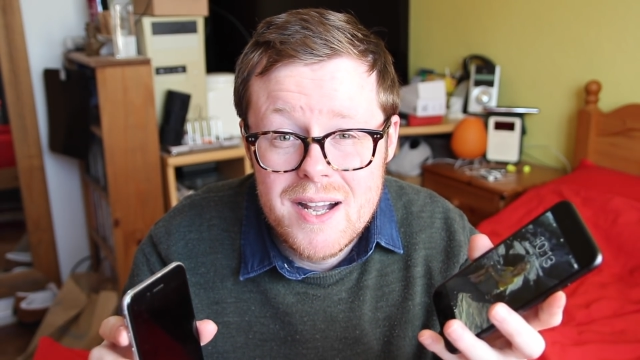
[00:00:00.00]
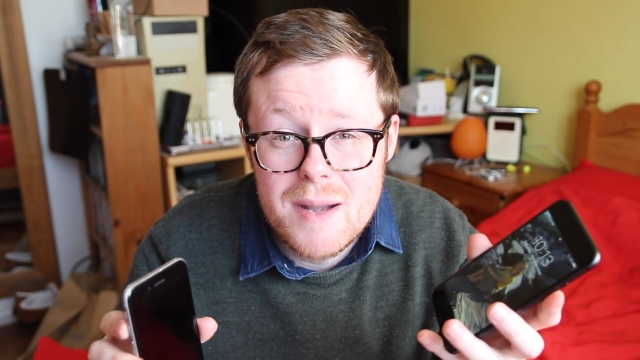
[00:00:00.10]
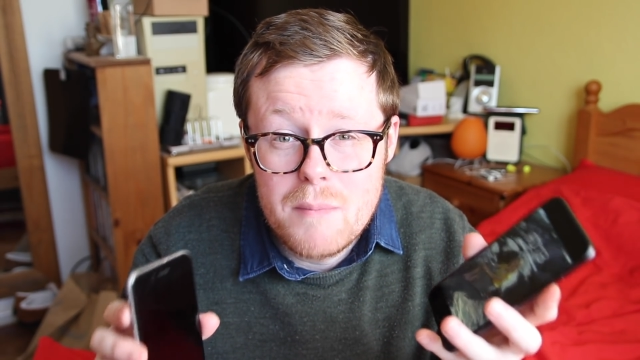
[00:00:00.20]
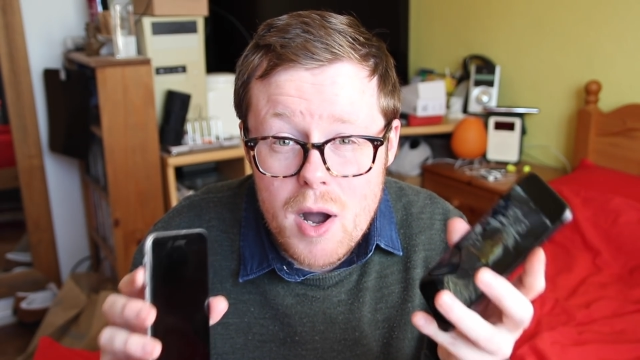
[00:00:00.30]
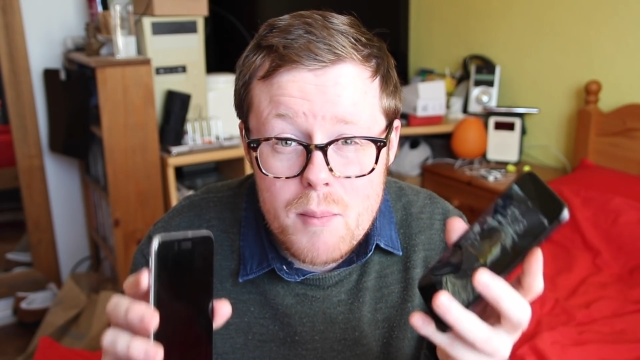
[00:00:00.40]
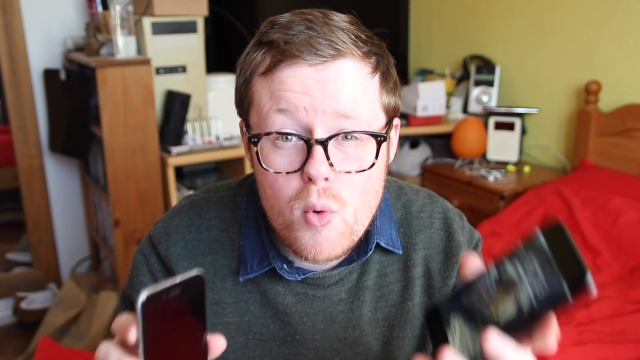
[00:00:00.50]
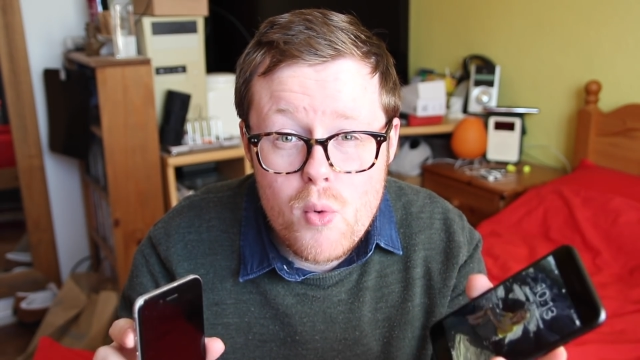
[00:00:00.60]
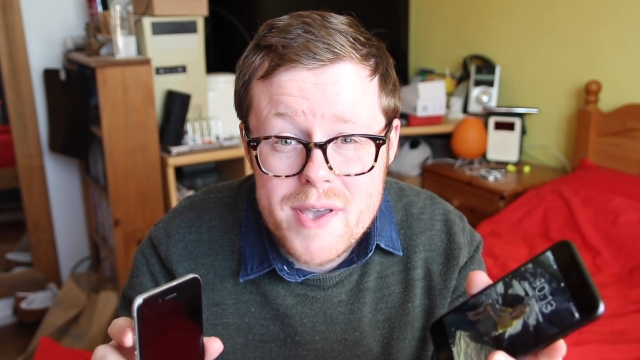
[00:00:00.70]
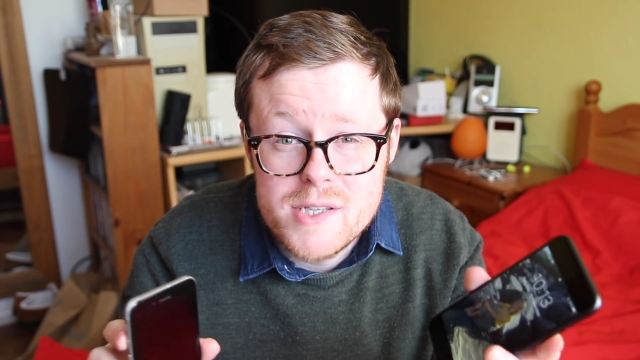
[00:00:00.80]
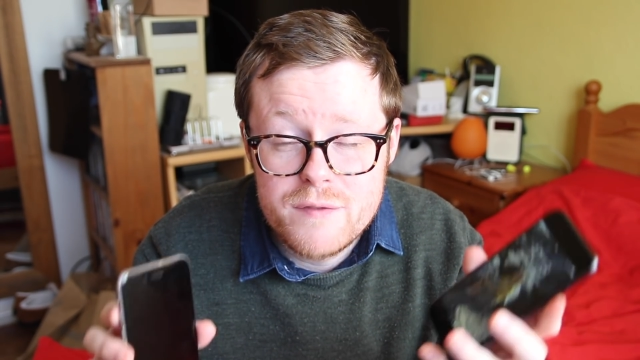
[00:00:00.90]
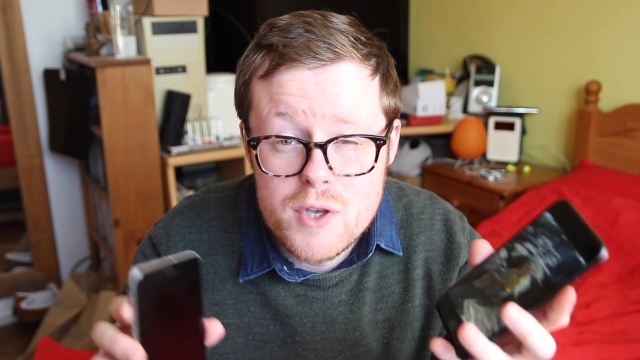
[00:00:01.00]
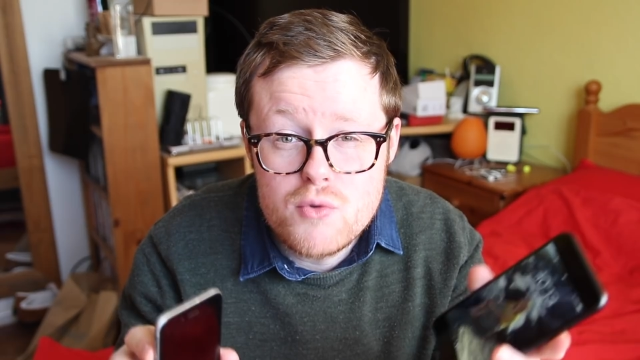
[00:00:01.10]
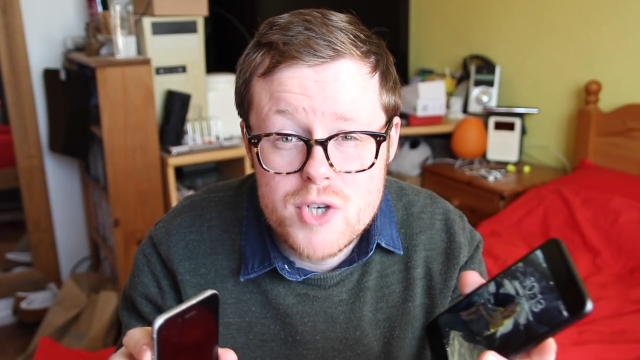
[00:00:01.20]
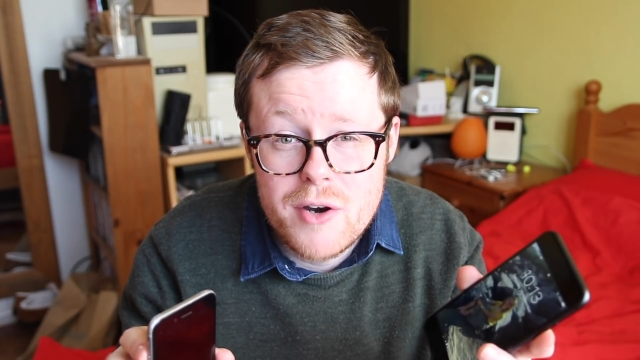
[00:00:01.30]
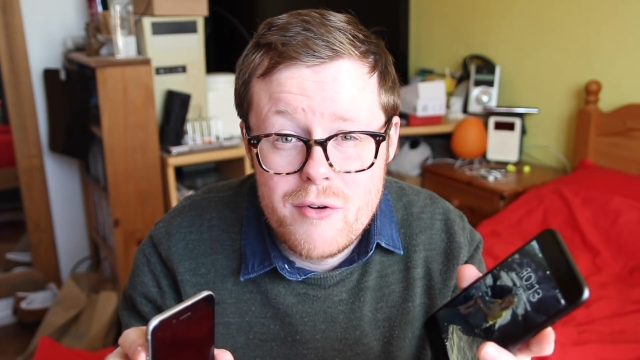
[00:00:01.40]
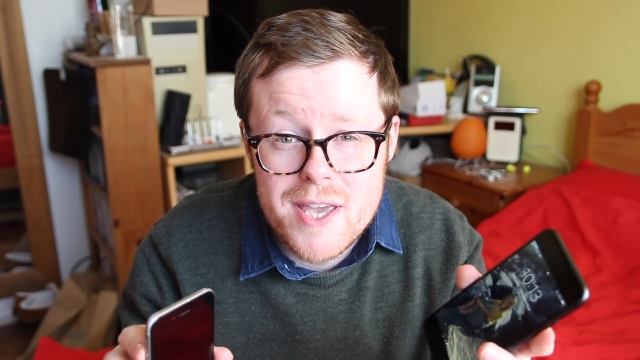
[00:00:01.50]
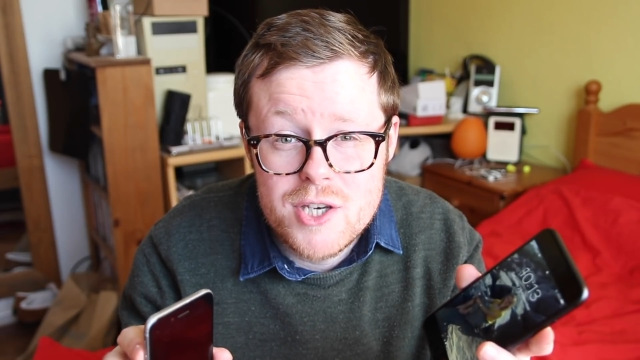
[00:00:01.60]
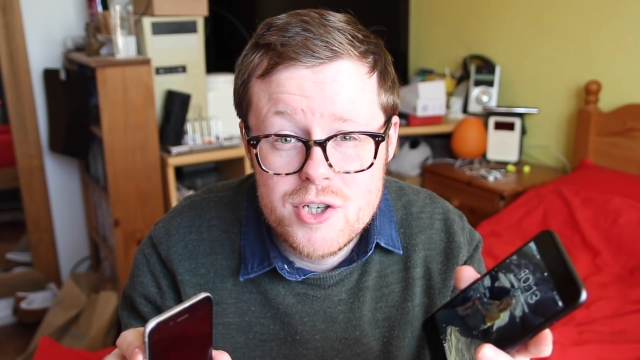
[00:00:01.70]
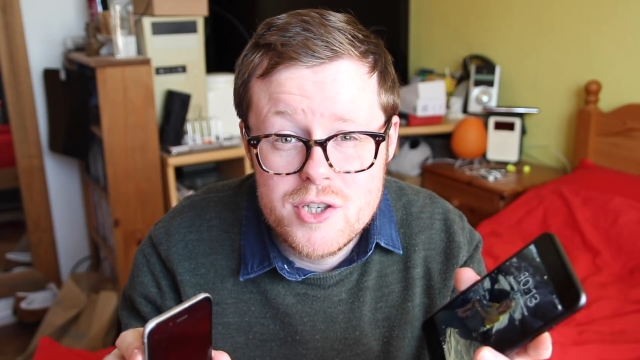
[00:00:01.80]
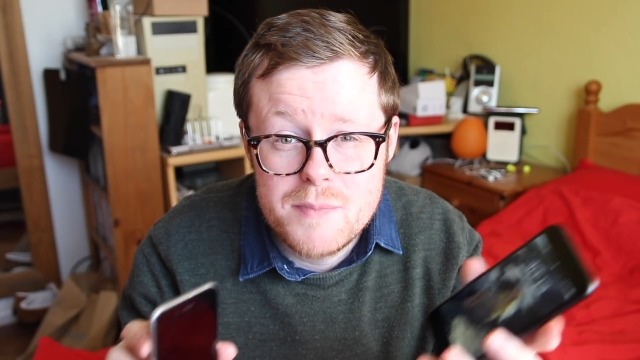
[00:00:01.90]
I'm always a few
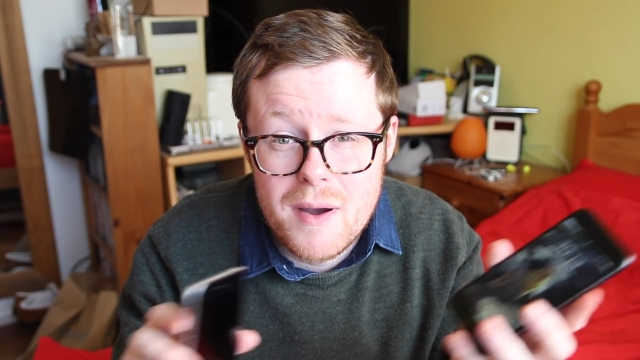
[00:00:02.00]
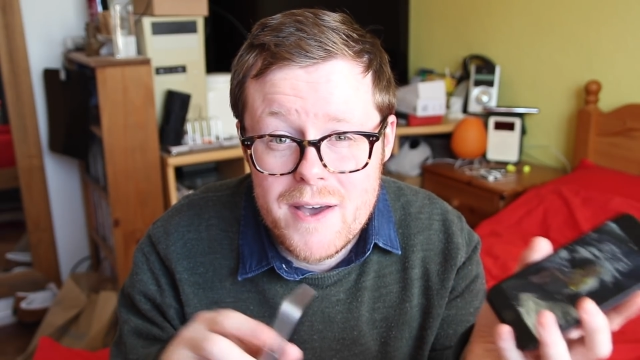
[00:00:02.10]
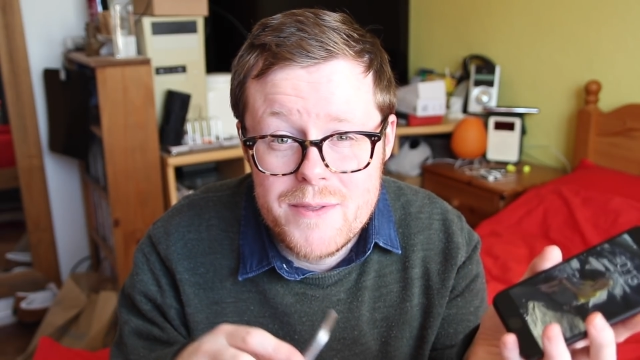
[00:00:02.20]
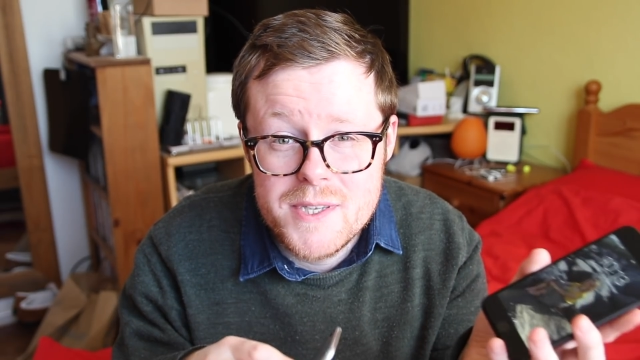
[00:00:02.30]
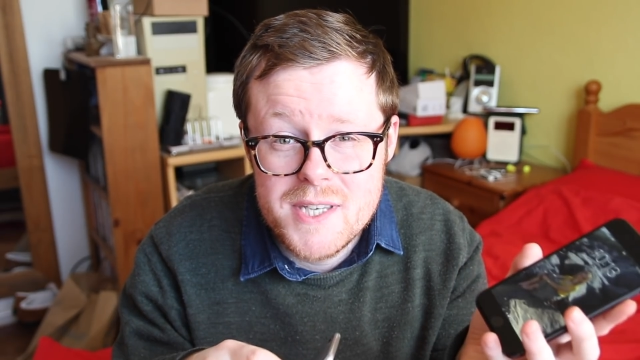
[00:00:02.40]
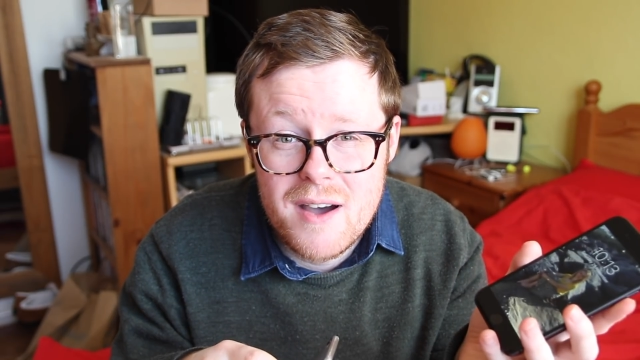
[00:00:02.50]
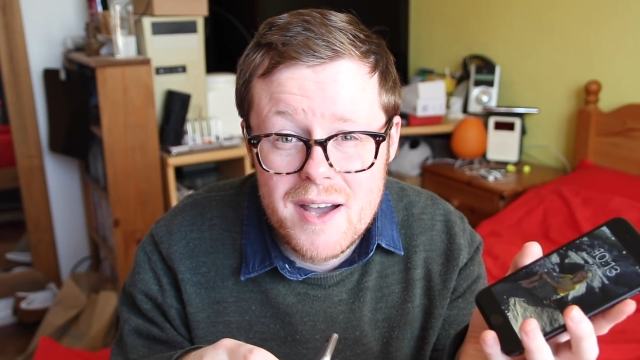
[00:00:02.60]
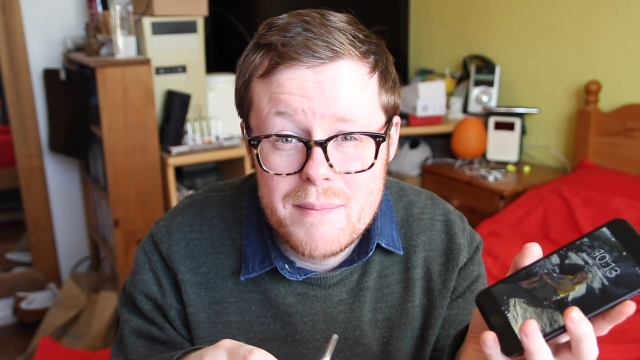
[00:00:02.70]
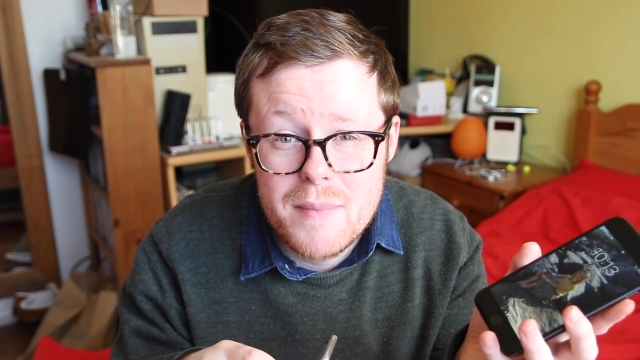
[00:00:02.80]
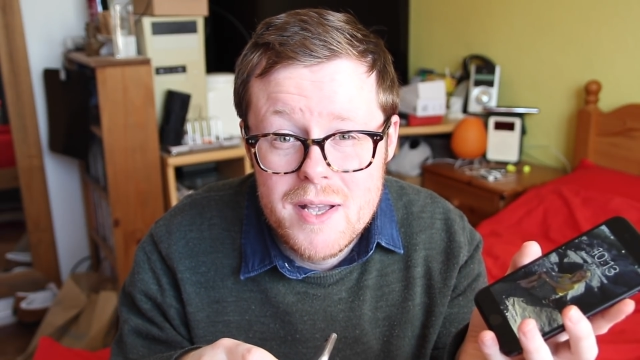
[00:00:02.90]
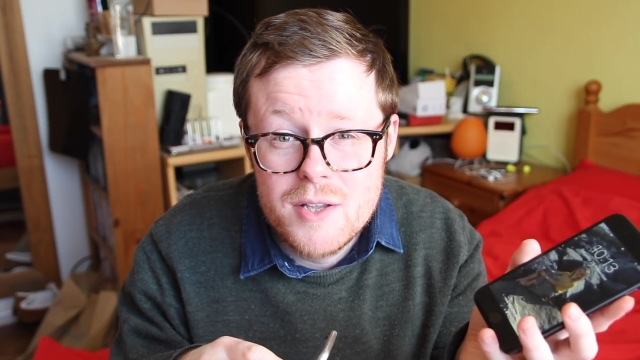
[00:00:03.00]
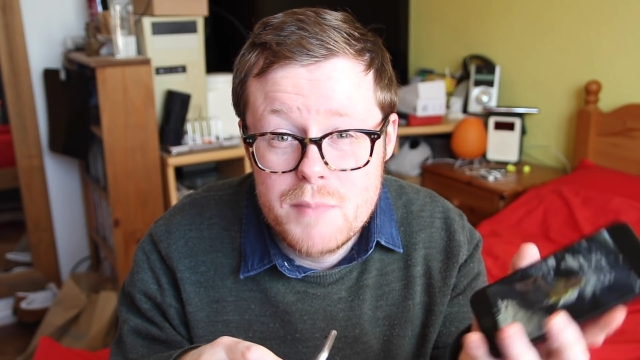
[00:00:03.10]
generations behind the time